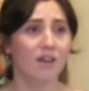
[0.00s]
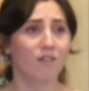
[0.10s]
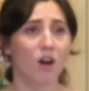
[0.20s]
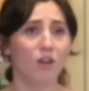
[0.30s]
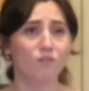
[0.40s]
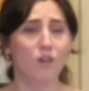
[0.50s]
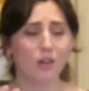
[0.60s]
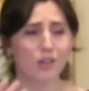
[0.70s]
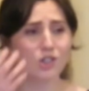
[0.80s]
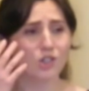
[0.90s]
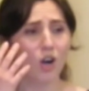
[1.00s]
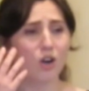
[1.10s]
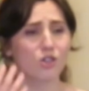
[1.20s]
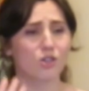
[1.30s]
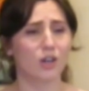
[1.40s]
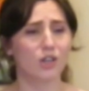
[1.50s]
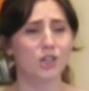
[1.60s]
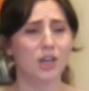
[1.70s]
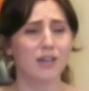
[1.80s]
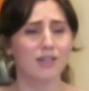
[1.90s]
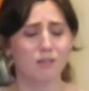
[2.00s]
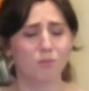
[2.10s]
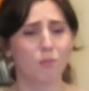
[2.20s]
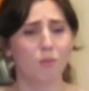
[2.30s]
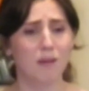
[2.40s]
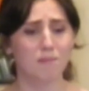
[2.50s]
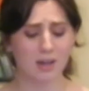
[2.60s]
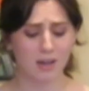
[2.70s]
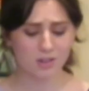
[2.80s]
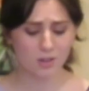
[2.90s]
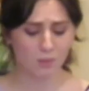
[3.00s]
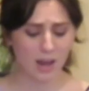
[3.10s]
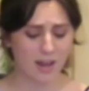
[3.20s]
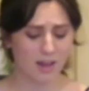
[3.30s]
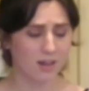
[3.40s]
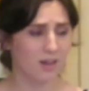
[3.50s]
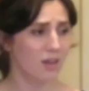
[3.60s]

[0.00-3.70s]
caught falling stars on our cheeks as we wiped tears away.